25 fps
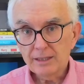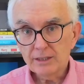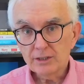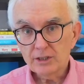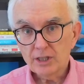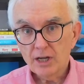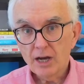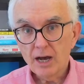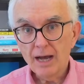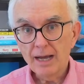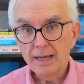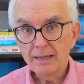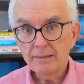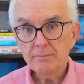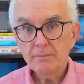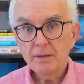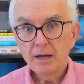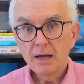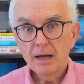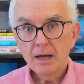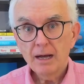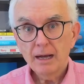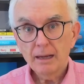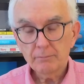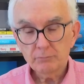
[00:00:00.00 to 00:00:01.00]
the time,
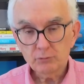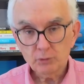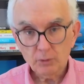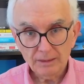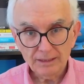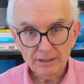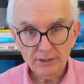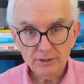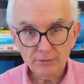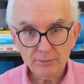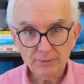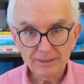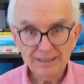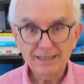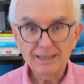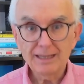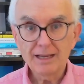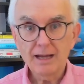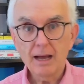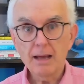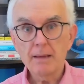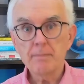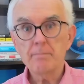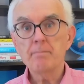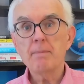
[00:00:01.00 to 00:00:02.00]
I'm 23.
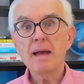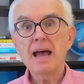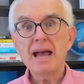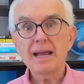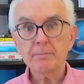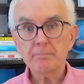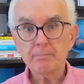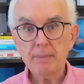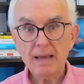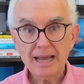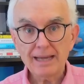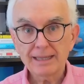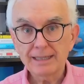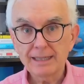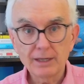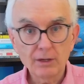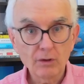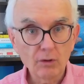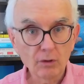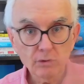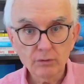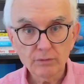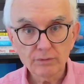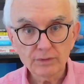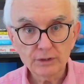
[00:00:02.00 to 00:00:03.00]
I'm backpacking
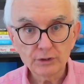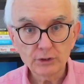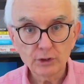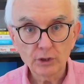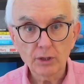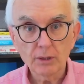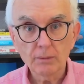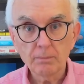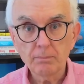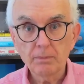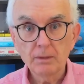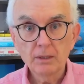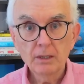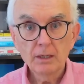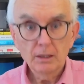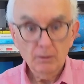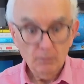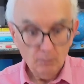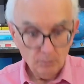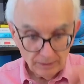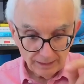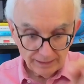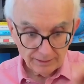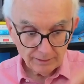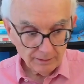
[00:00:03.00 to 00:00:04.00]
all over Europe
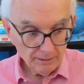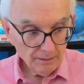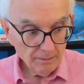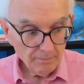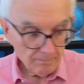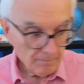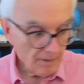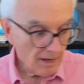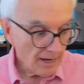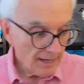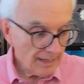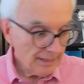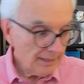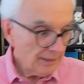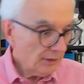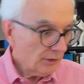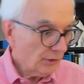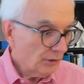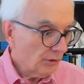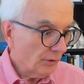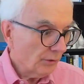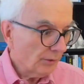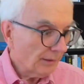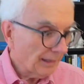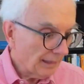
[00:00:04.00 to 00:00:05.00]
with my
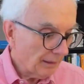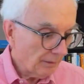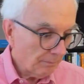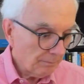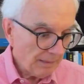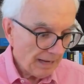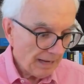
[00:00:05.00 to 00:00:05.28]
Eurail